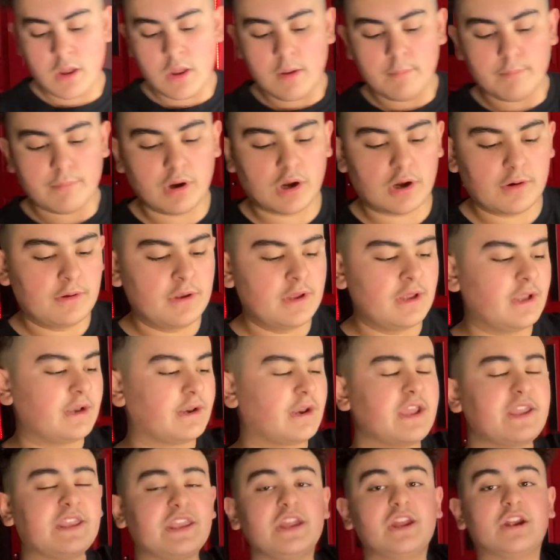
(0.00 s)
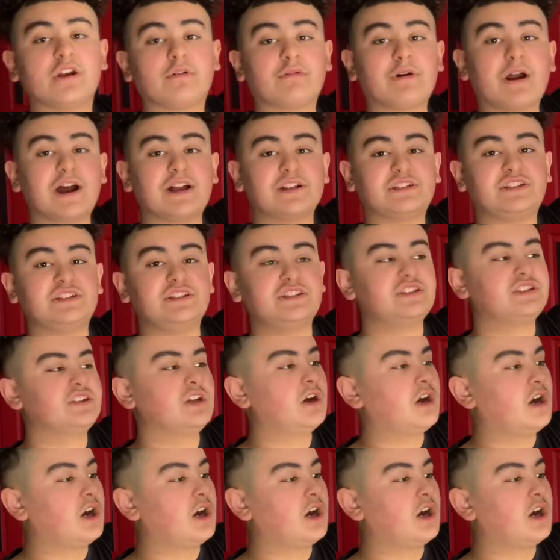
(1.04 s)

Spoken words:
but Nike Huaraches,